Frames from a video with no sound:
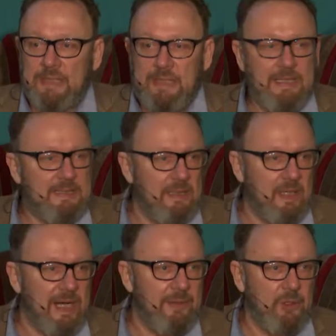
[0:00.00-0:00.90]
He's the
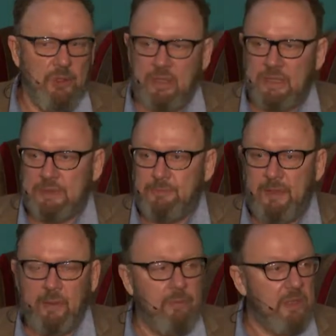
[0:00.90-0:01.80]
guy that you're going to
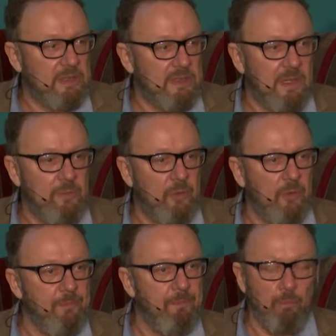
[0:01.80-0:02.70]
spend the most time with,
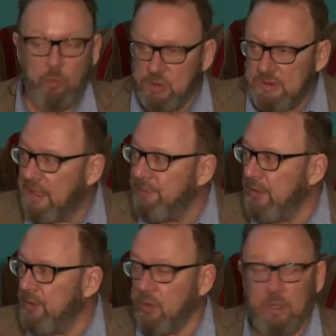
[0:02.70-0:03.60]
more time
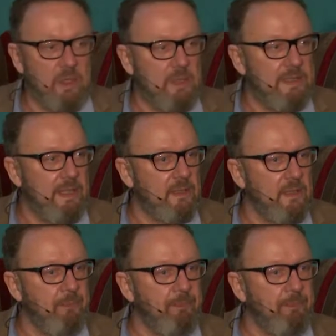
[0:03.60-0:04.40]
than your architect.